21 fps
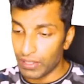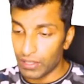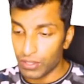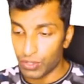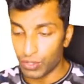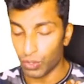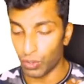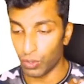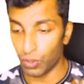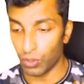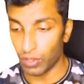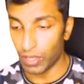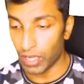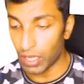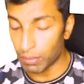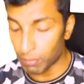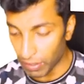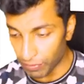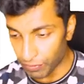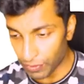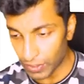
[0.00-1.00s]
So a
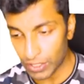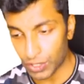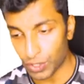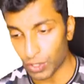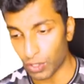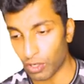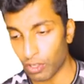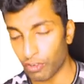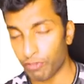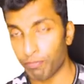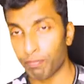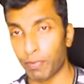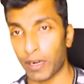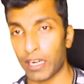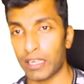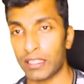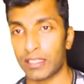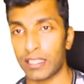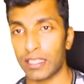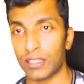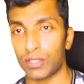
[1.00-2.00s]
buffer stock of
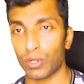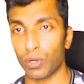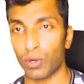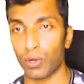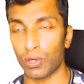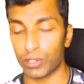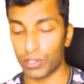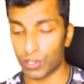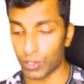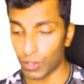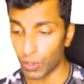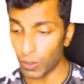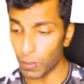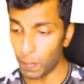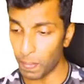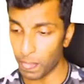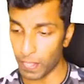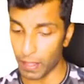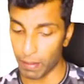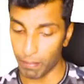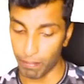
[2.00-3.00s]
pulses
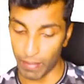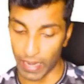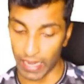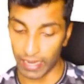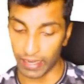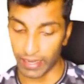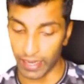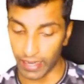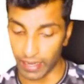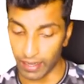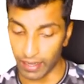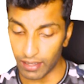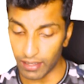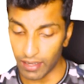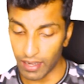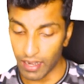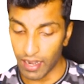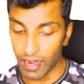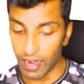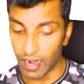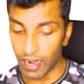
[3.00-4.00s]
also maintained
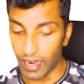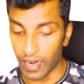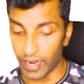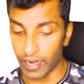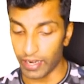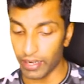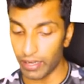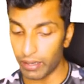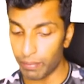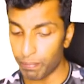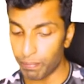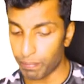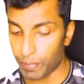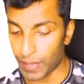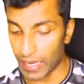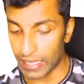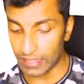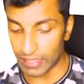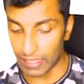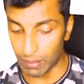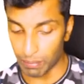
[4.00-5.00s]
under
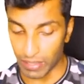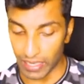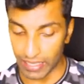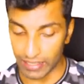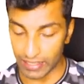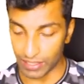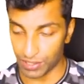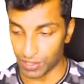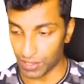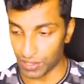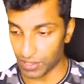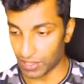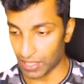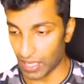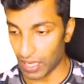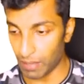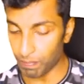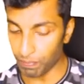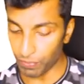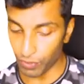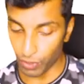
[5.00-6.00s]
price stabilization
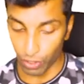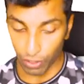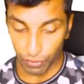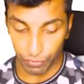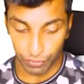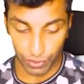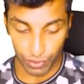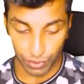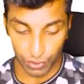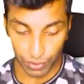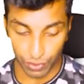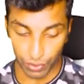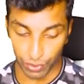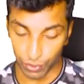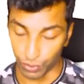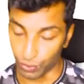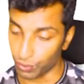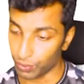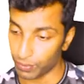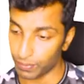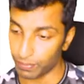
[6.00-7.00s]
scheme of
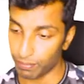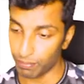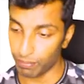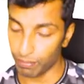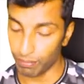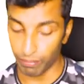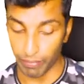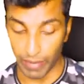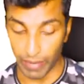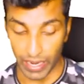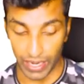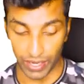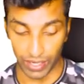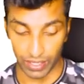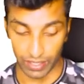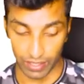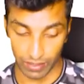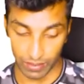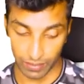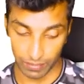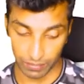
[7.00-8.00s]
2 metric
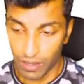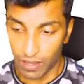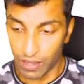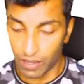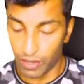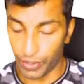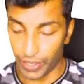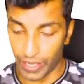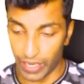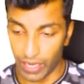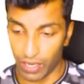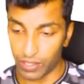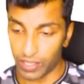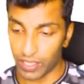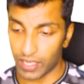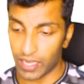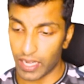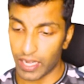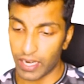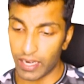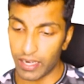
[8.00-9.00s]
ton. Okay, now the
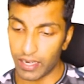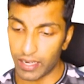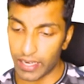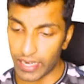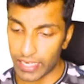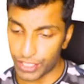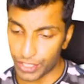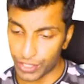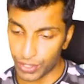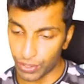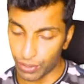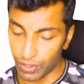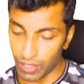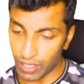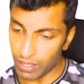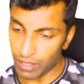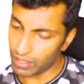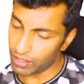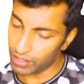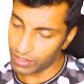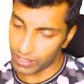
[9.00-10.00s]
current
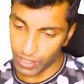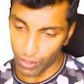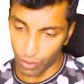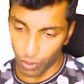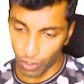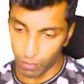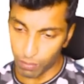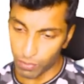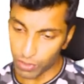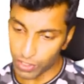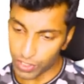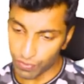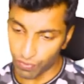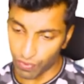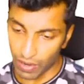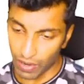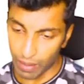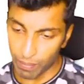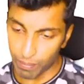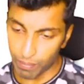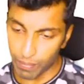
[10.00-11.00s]
ratio, see, almost
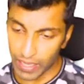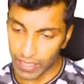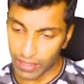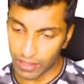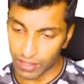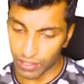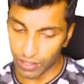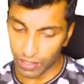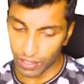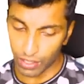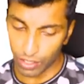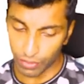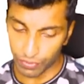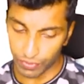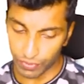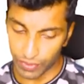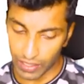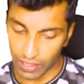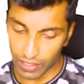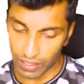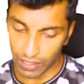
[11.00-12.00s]
1/3
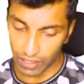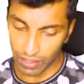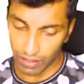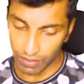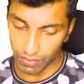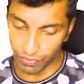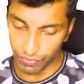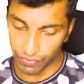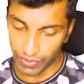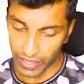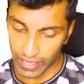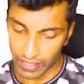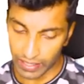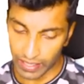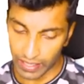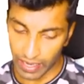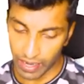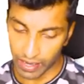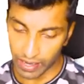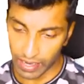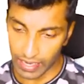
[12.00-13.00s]
of the wheat
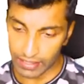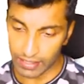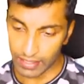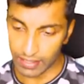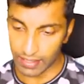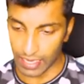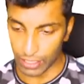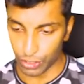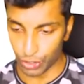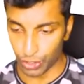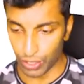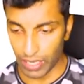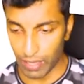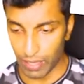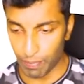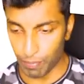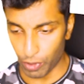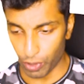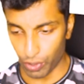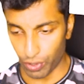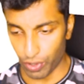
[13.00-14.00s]
and rice is actually
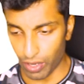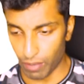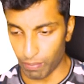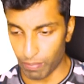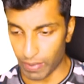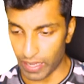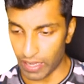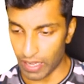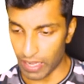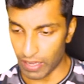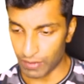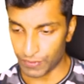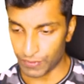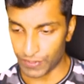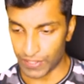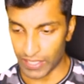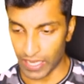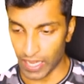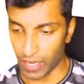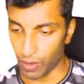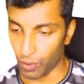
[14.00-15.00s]
procured by
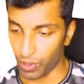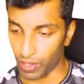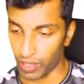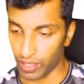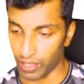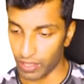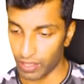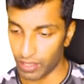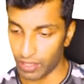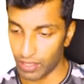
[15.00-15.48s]
FCI only.